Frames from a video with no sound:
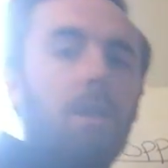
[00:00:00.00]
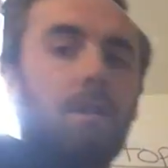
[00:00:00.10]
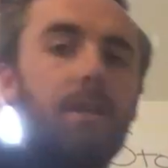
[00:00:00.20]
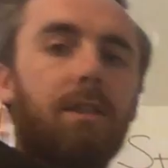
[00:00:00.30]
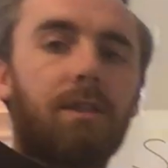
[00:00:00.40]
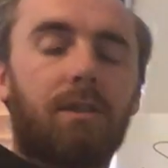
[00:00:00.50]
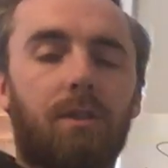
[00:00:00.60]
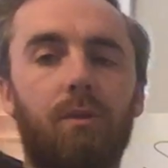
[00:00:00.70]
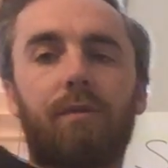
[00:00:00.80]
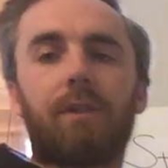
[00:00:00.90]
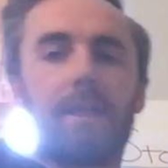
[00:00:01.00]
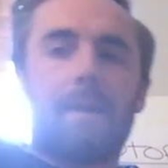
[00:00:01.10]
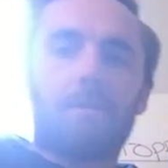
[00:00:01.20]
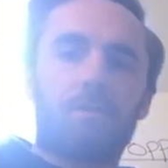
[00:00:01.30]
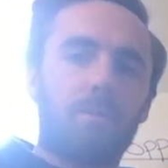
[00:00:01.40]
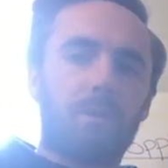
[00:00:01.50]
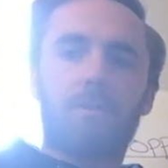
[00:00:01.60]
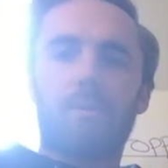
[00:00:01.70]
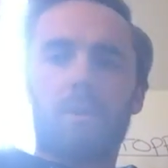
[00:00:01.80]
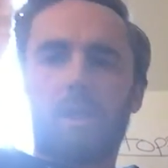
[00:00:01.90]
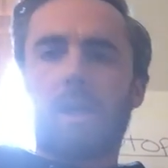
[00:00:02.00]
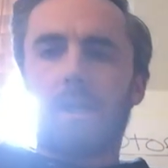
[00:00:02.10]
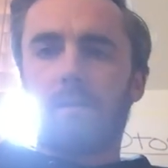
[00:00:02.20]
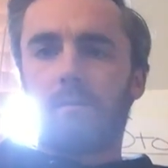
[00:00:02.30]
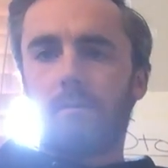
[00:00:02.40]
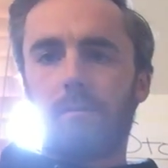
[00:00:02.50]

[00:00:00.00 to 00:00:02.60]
This is useful in chemistry. We don't do it a lot.